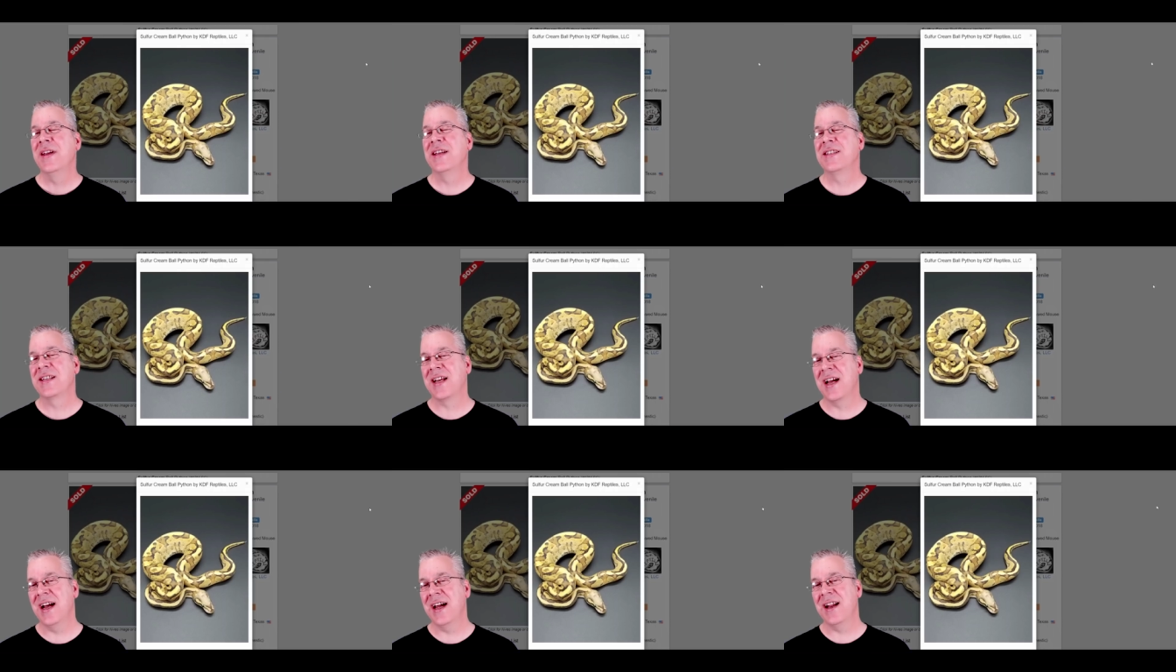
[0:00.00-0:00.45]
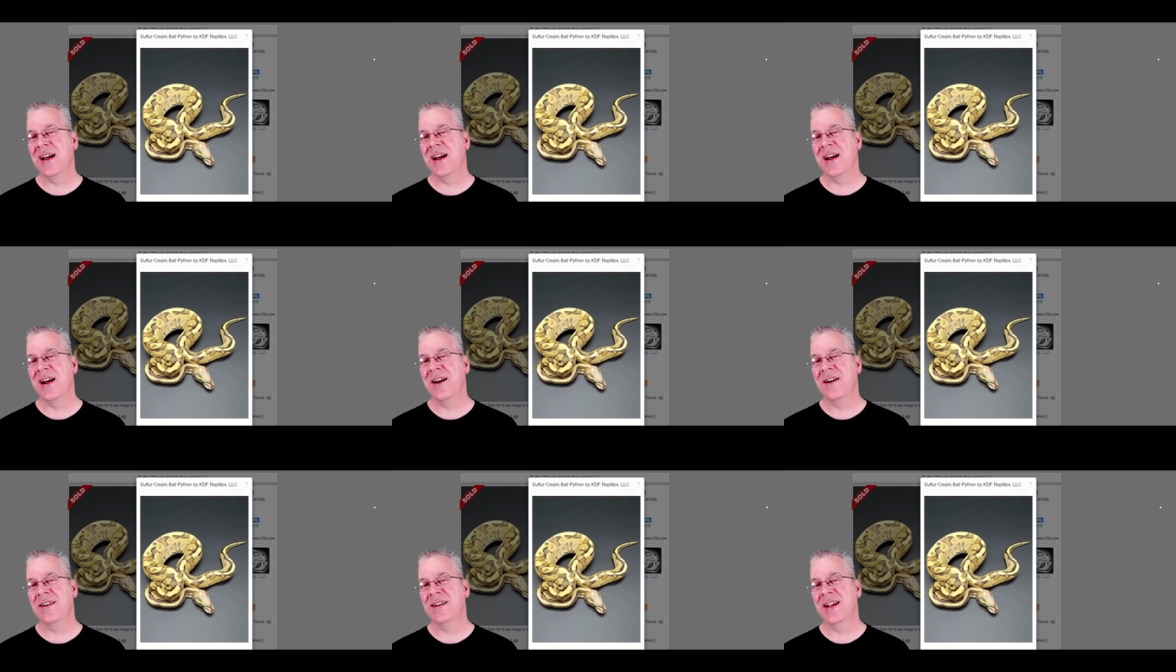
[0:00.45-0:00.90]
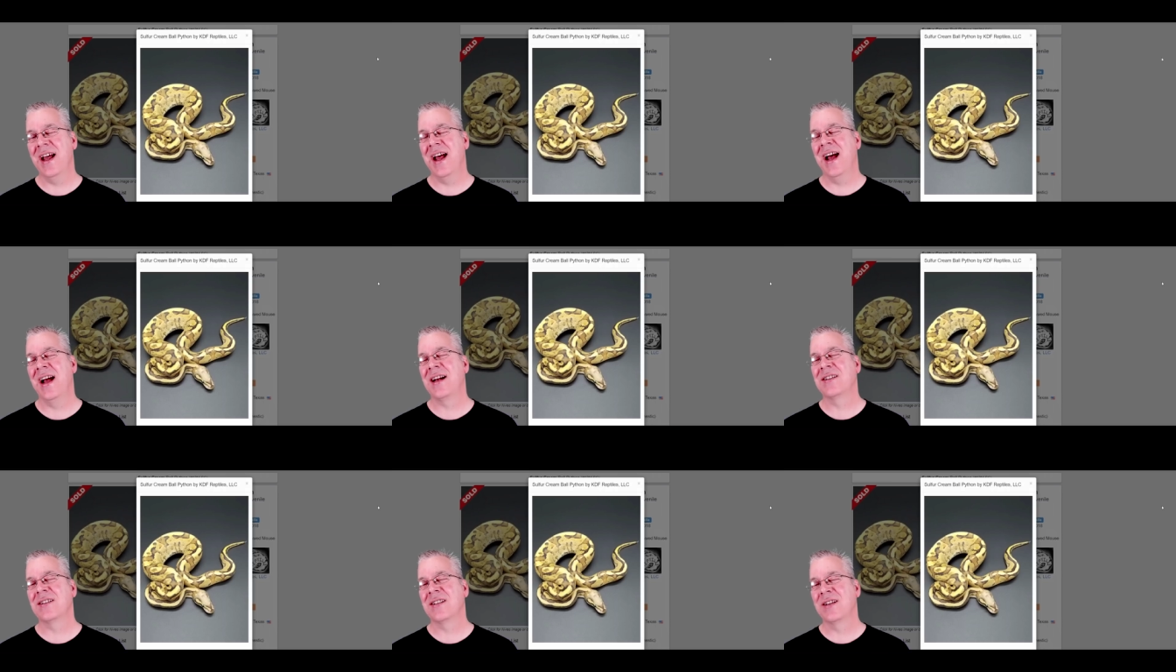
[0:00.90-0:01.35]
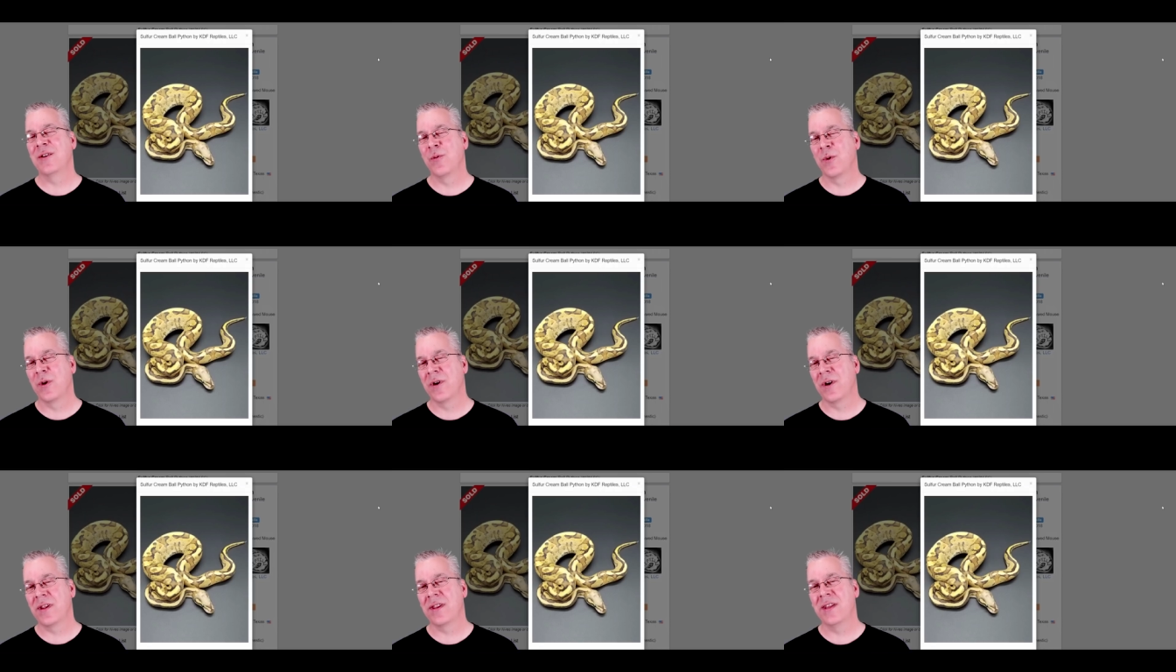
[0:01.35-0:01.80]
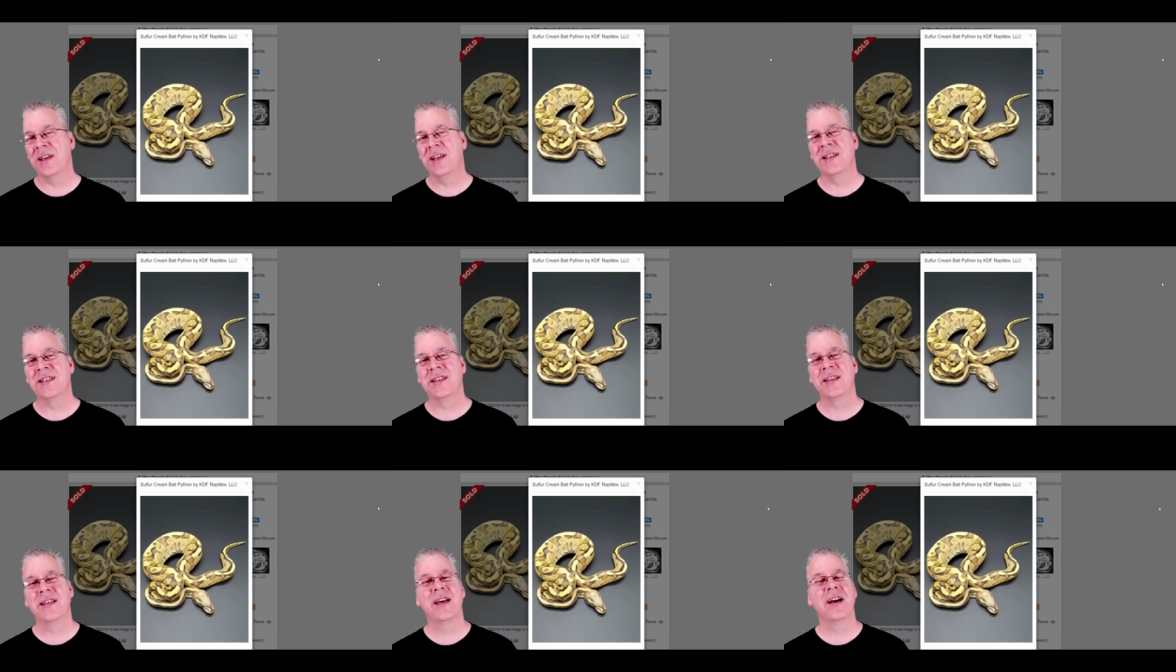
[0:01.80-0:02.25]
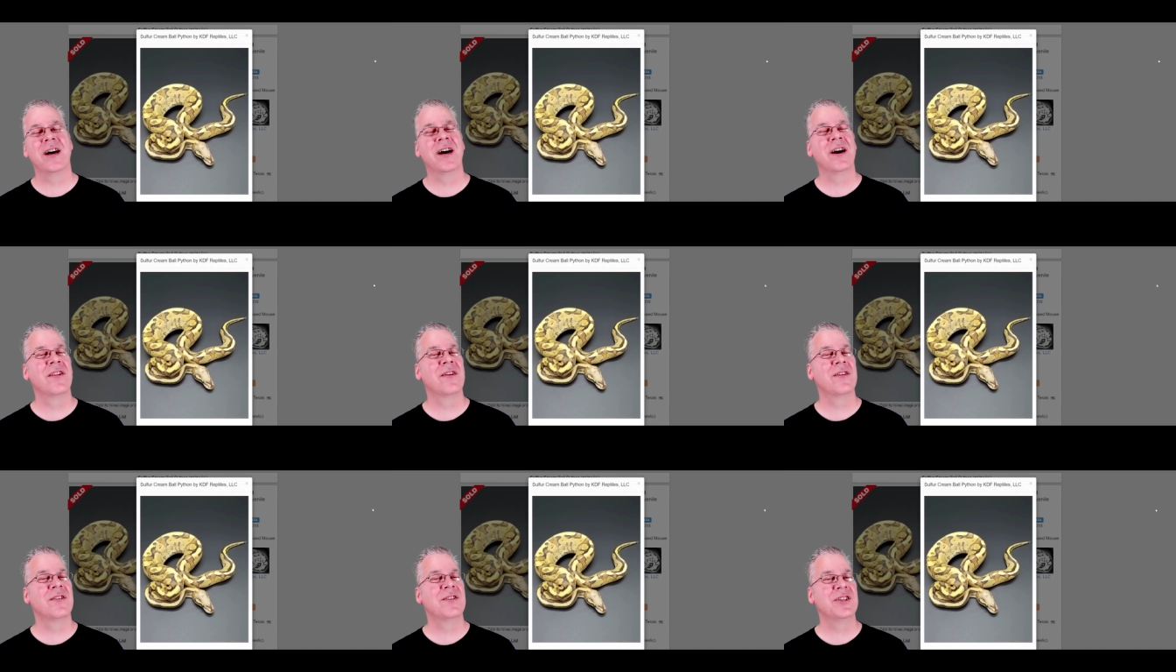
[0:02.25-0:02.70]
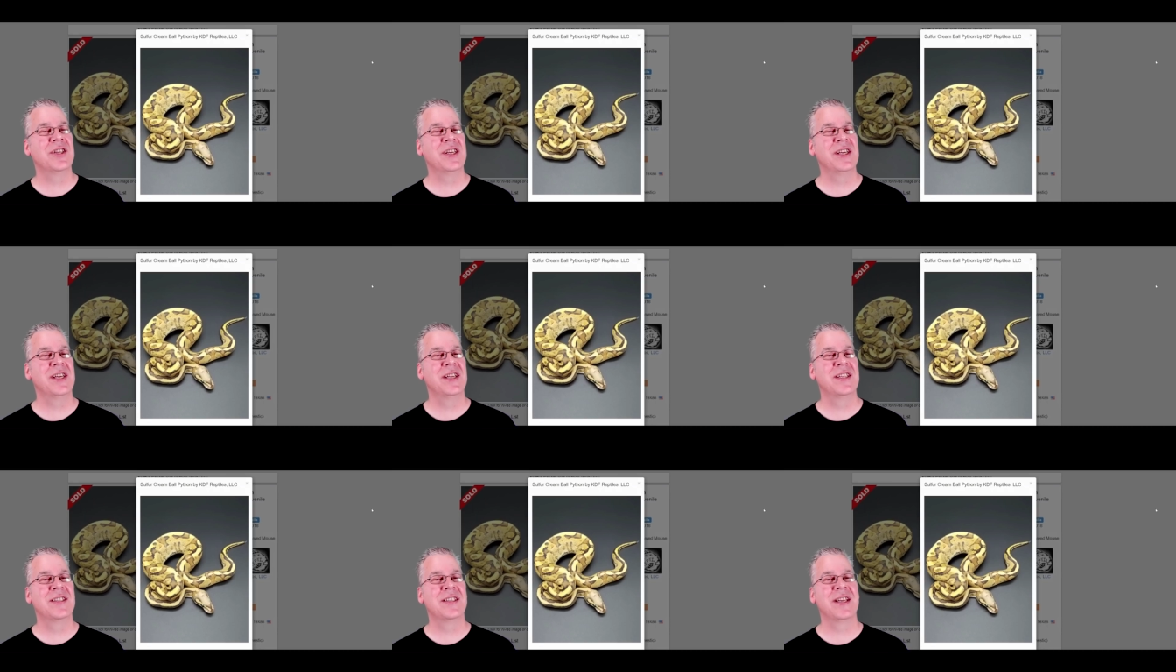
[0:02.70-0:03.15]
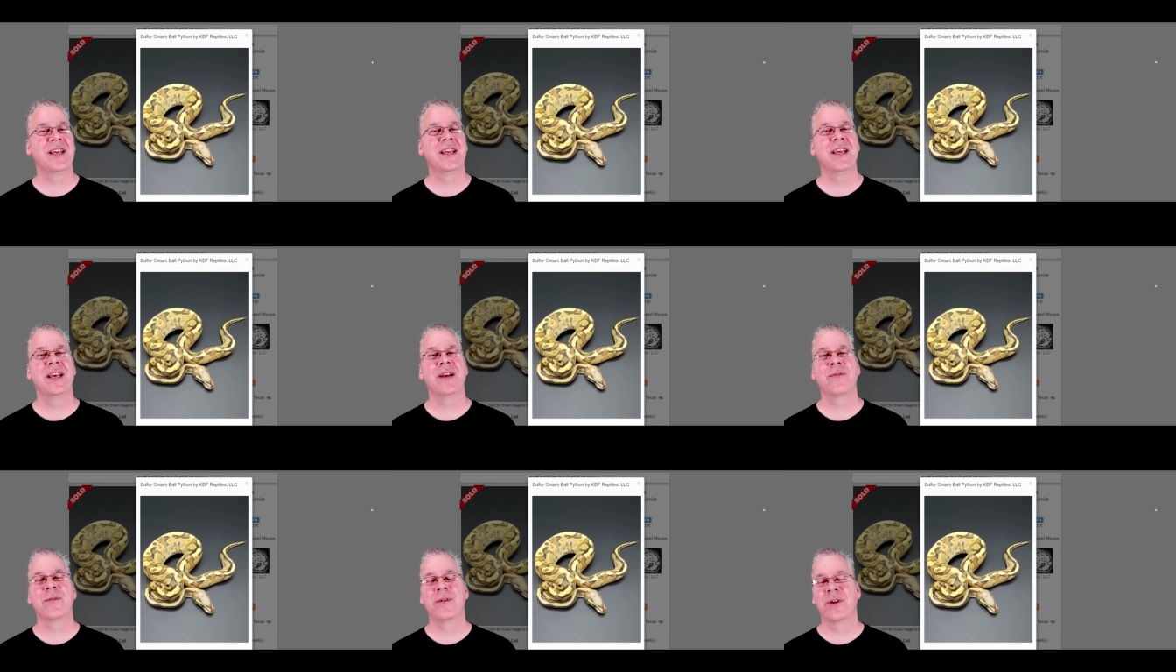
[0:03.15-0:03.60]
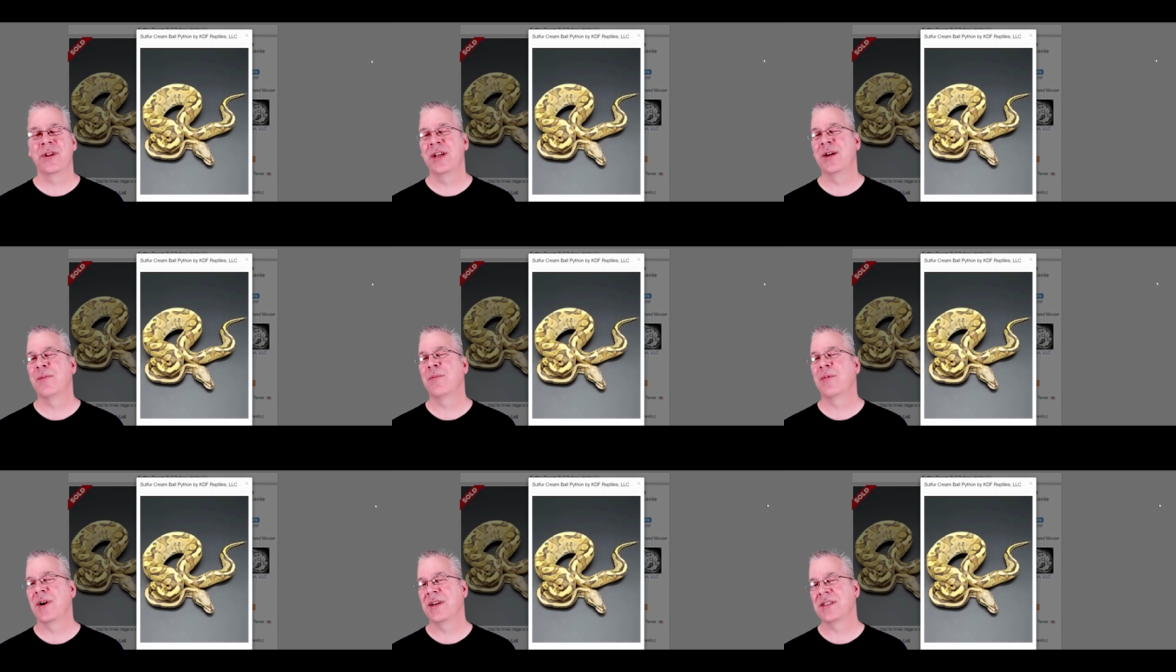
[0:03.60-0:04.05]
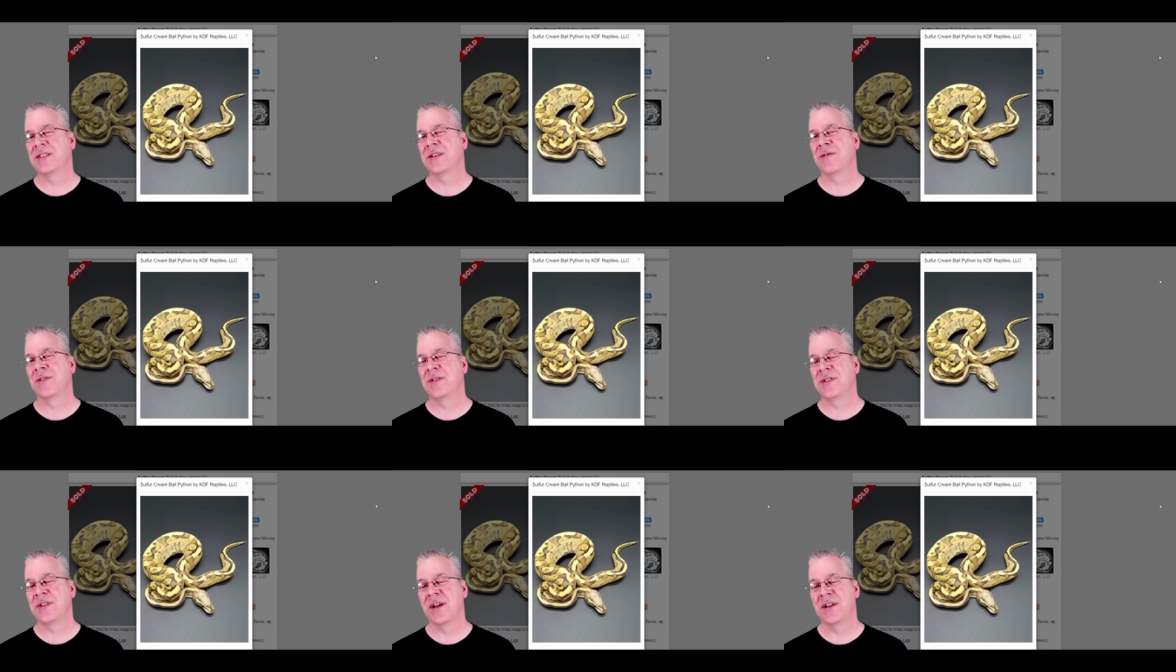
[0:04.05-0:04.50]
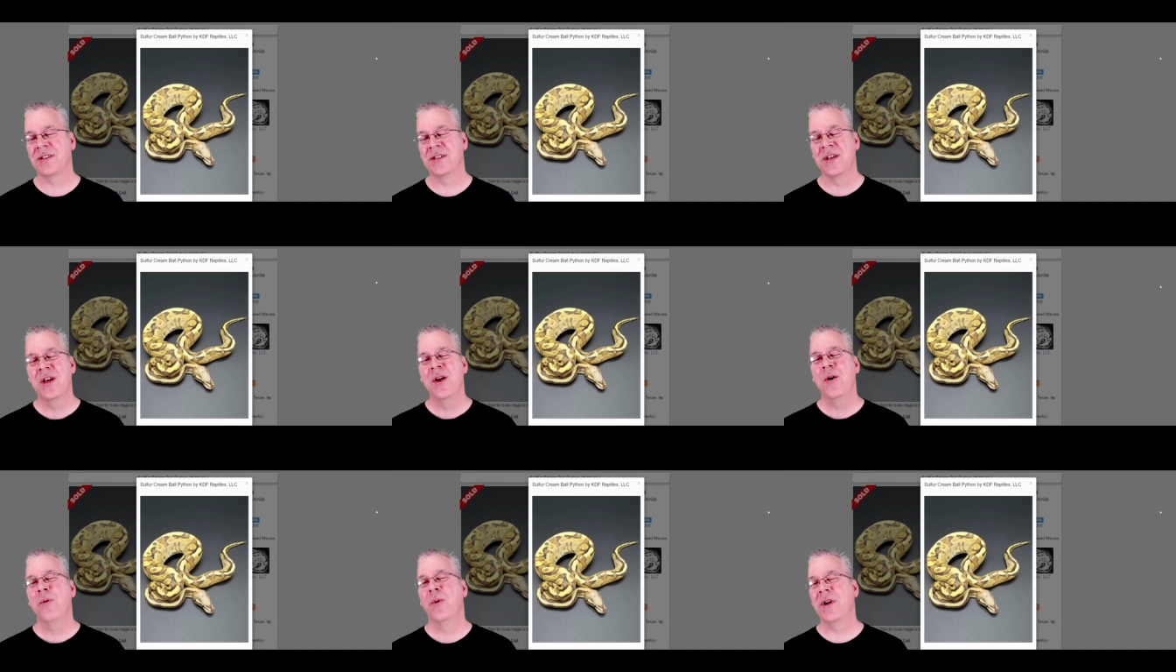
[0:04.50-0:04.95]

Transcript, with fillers: it's kind of hard hard to actually work these into other genes and get really impressive results.